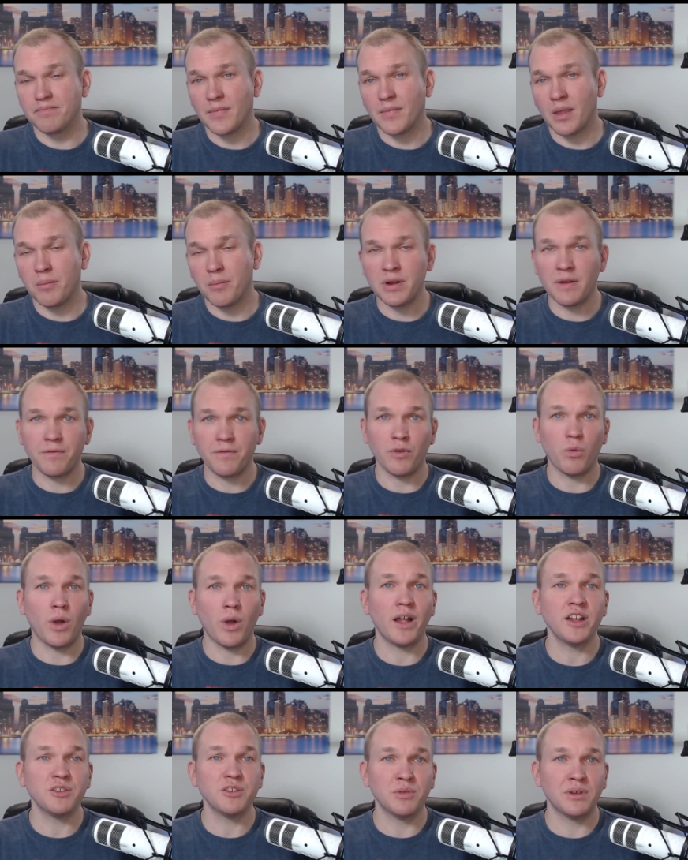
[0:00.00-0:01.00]
if the
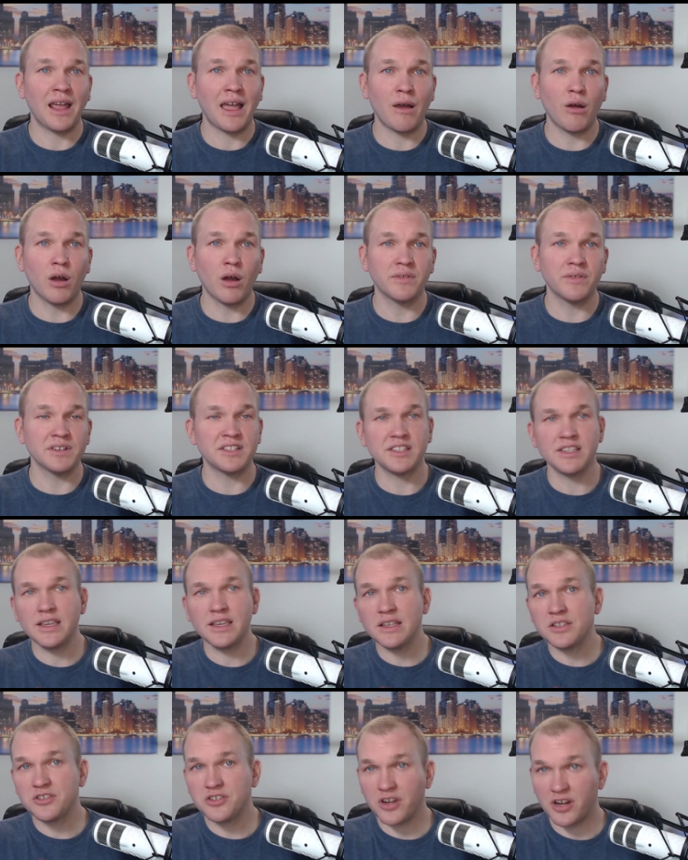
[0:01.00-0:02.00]
watchman, however,
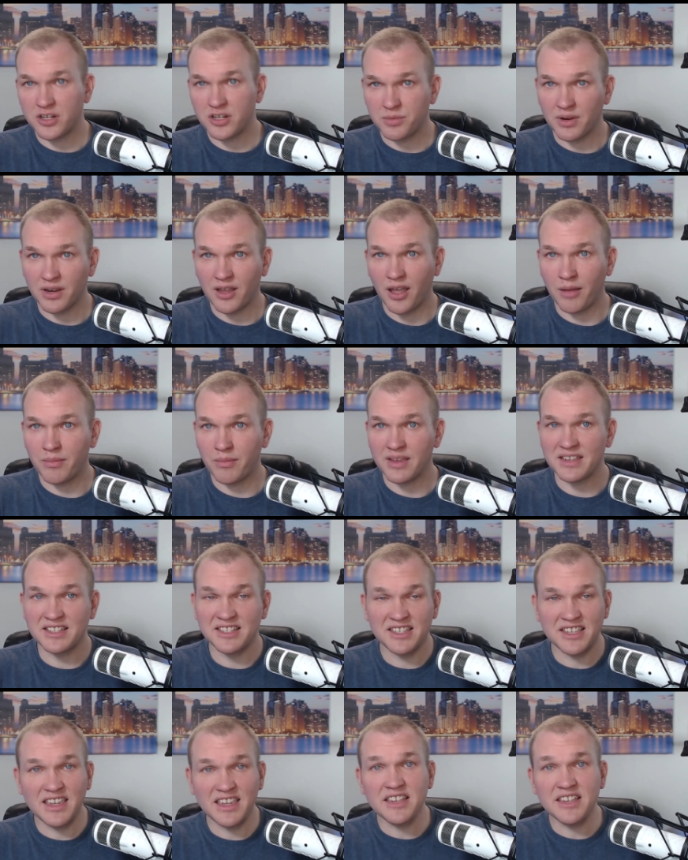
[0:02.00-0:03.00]
sees judgment coming,
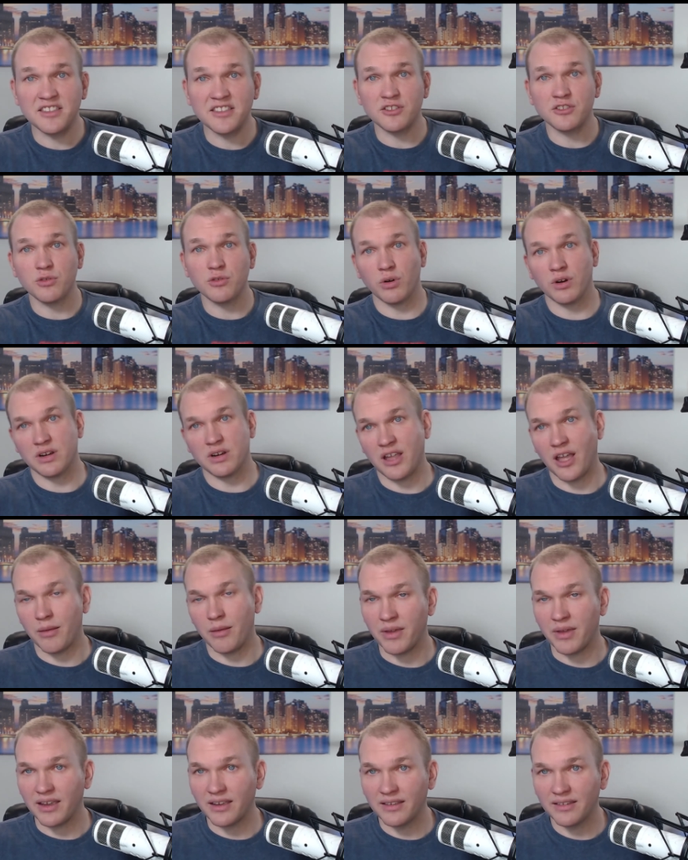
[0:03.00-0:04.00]
sees the sword
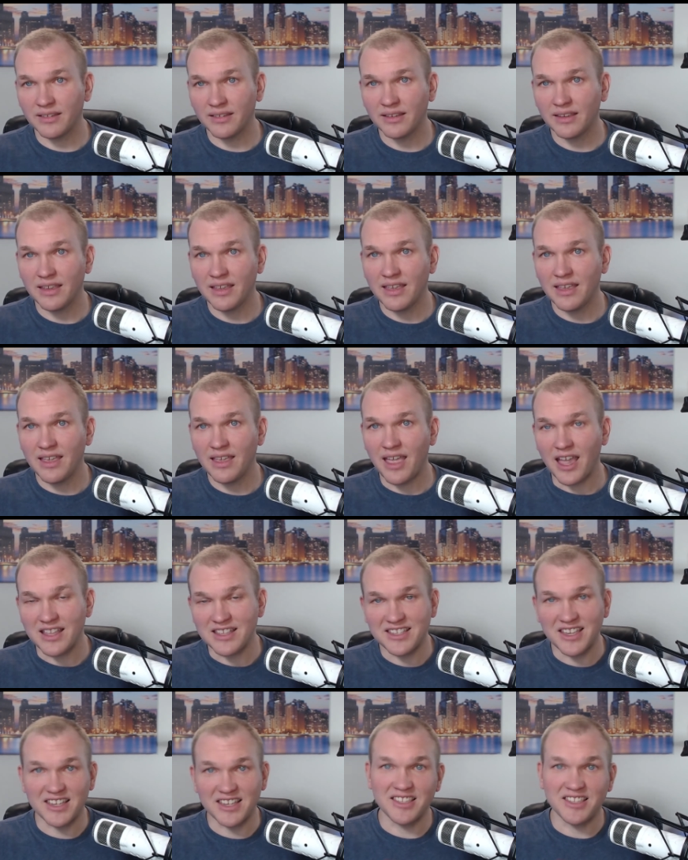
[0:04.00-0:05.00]
coming, and
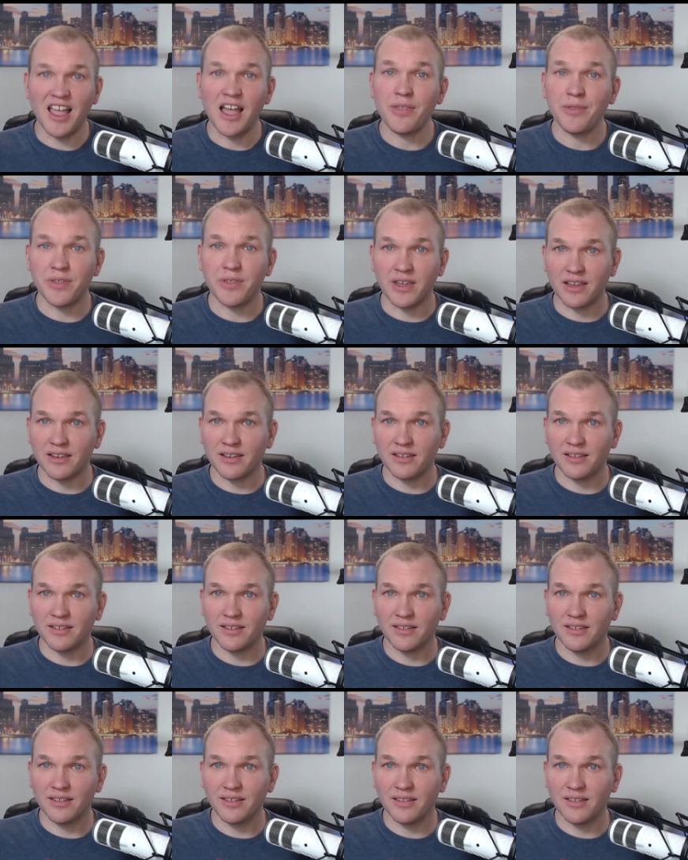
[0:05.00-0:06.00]
says nothing,
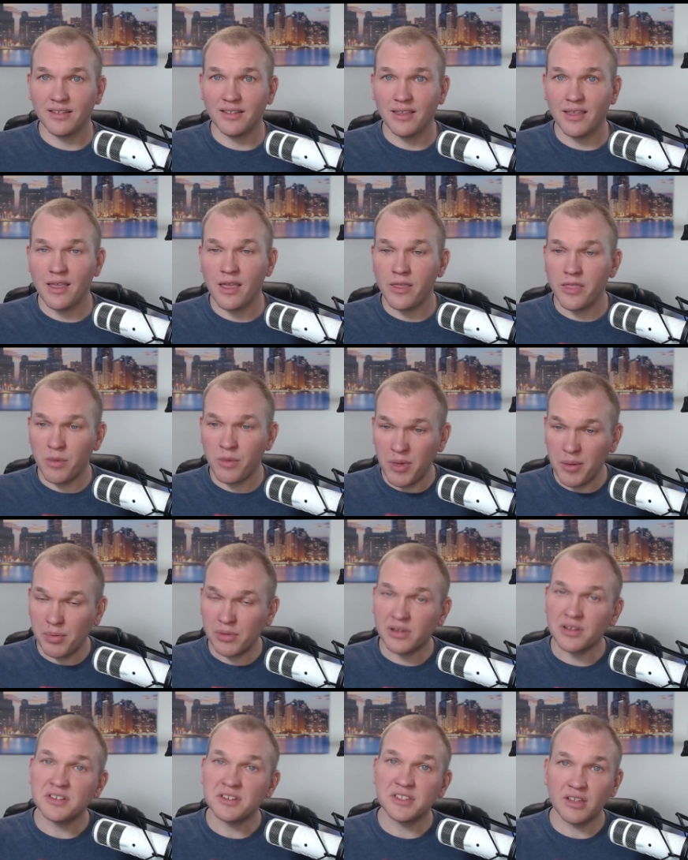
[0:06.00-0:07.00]
the people
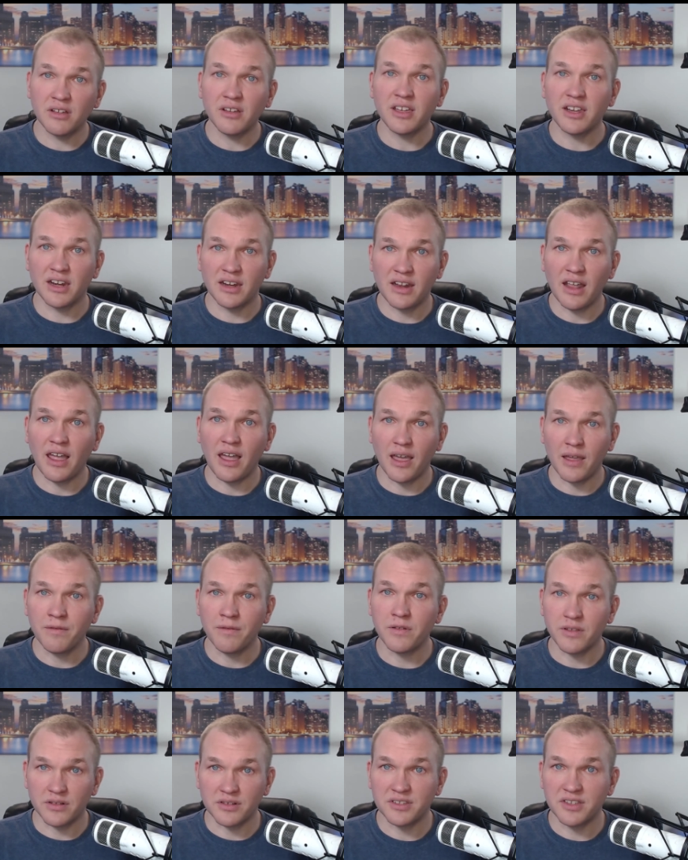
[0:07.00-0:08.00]
are still going to die
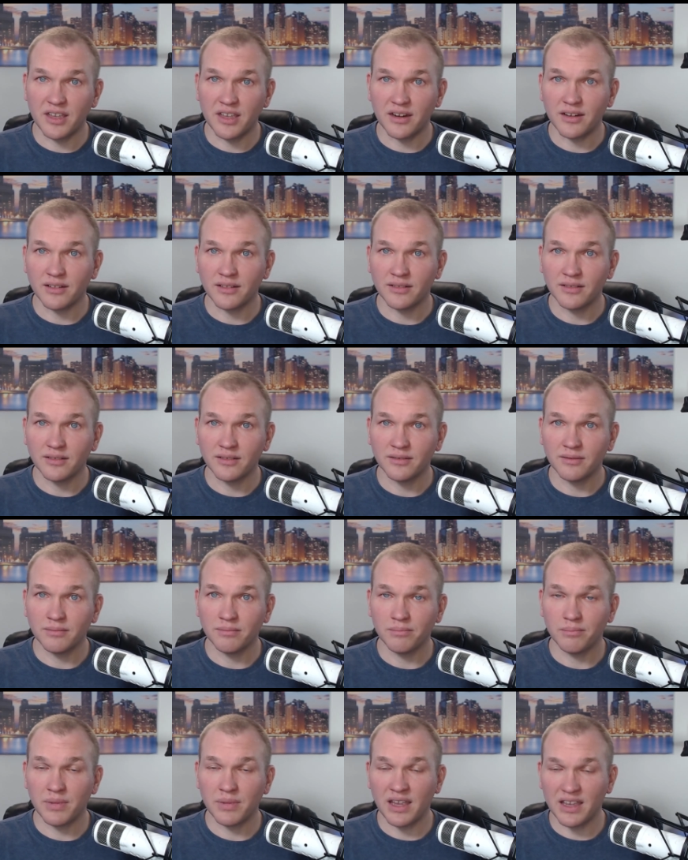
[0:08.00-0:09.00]
for their sin,
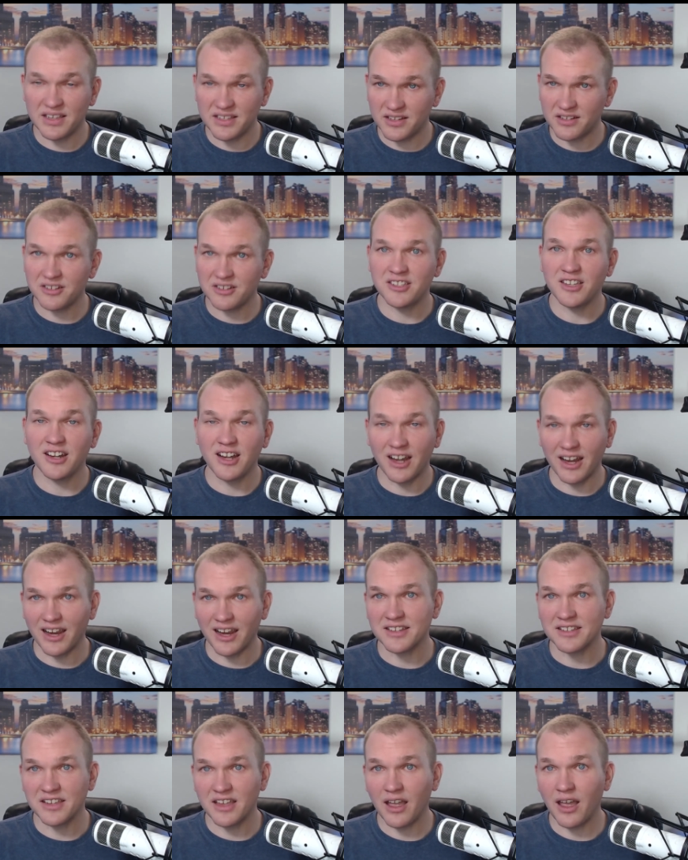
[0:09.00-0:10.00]
because they're sinning
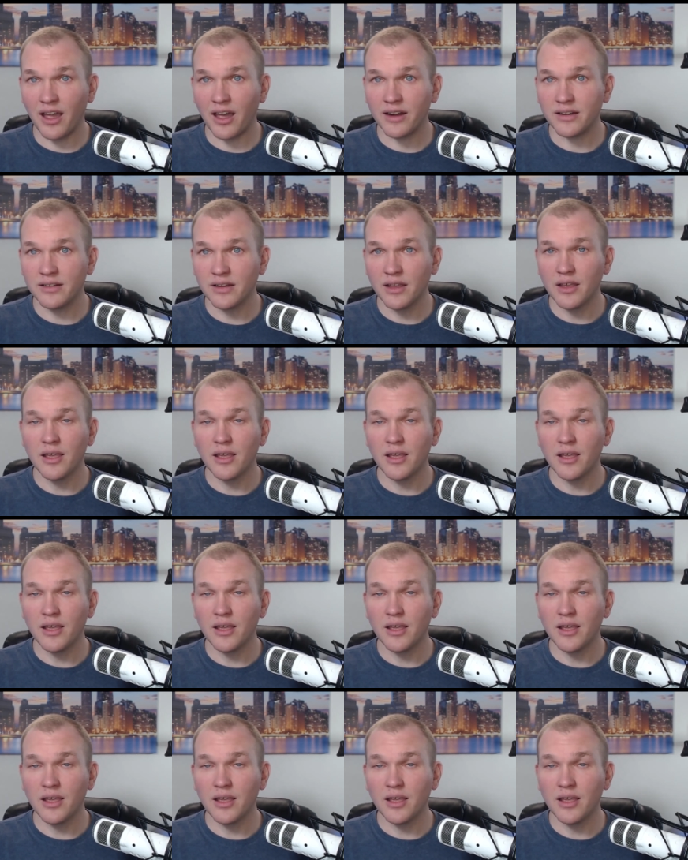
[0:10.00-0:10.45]
against God.